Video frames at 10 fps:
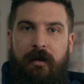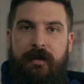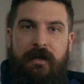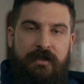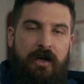
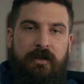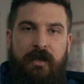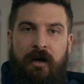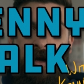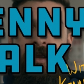Kenny Talk
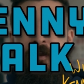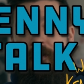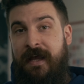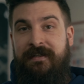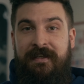there.
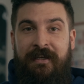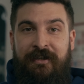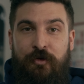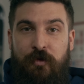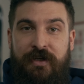That's the end
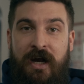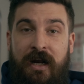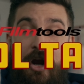of Tool Talk.